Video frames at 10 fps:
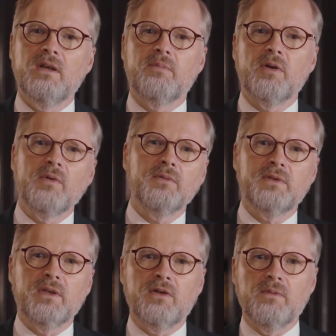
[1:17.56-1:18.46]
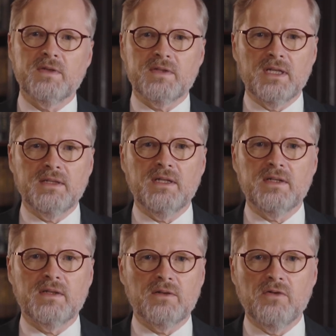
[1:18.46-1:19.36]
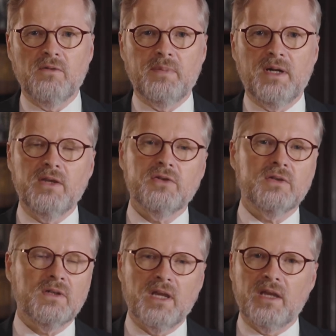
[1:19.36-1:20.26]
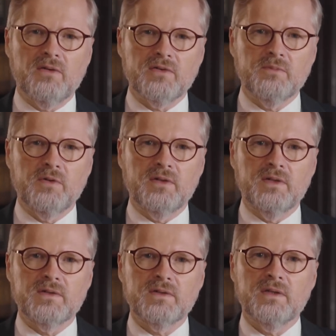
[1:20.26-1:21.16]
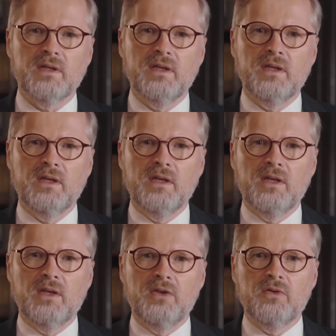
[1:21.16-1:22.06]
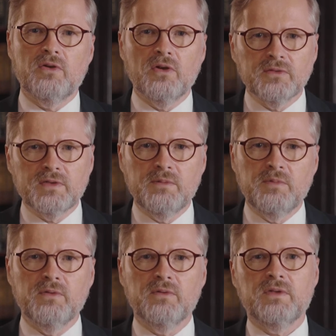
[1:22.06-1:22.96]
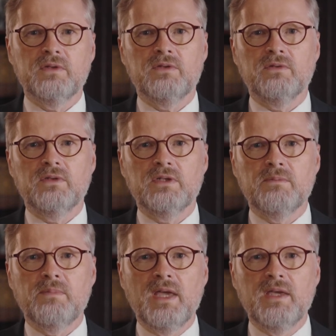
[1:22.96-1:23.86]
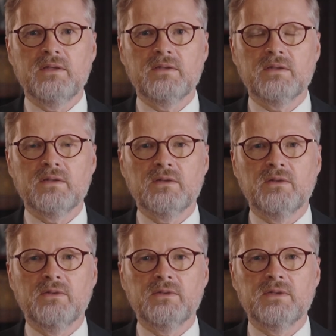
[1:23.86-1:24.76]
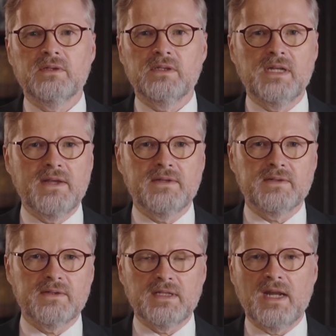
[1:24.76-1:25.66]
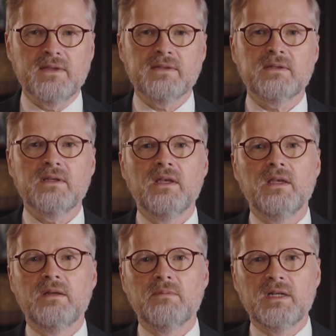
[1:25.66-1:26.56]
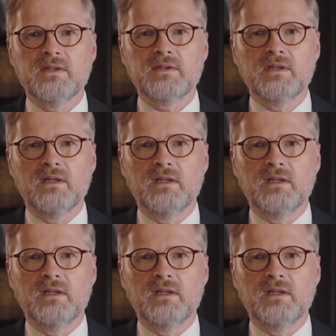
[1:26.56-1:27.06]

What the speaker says: promoting common standards and cooperation across borders. You contribute to the debate on the latest trends in medicine.